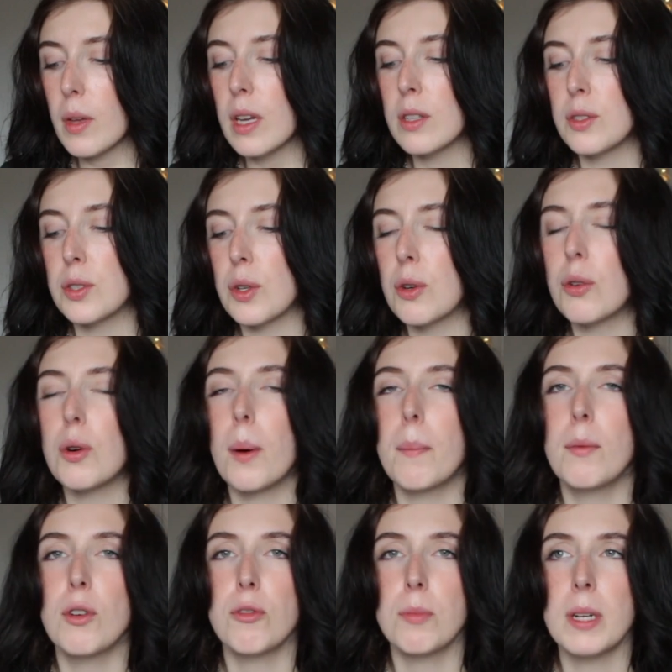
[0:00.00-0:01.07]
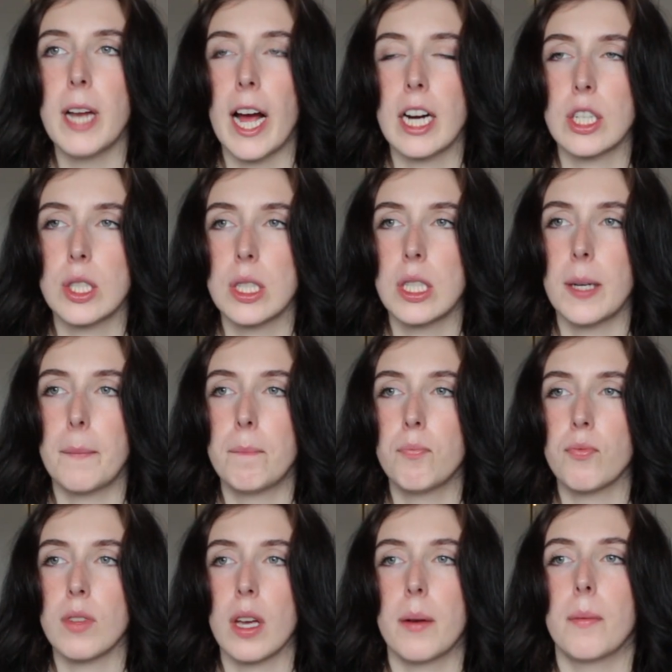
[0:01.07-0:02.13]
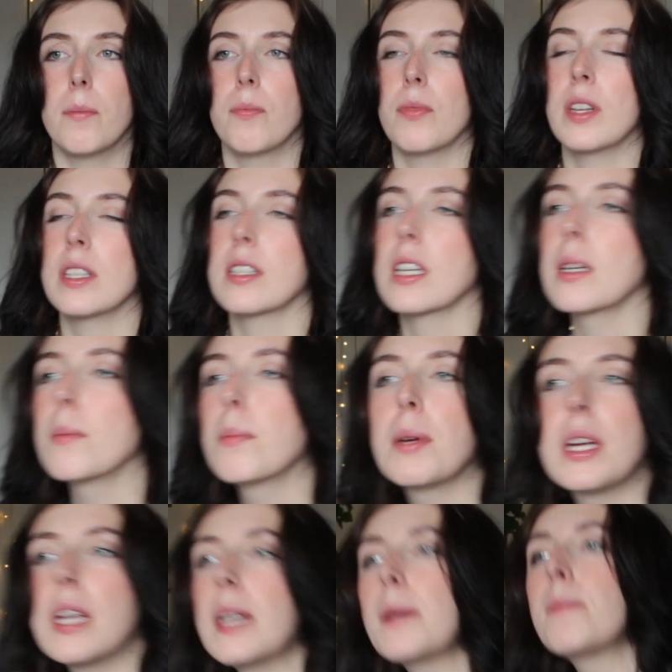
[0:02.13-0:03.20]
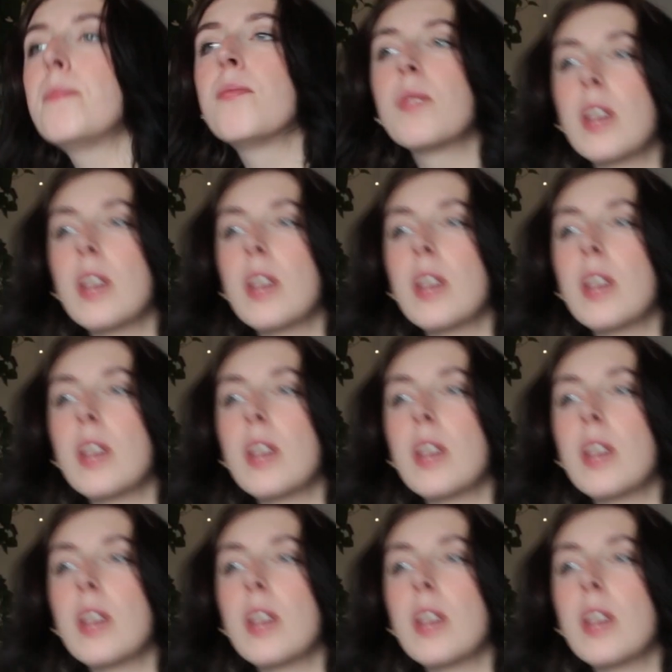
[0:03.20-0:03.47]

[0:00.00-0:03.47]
So movement, actually, this can be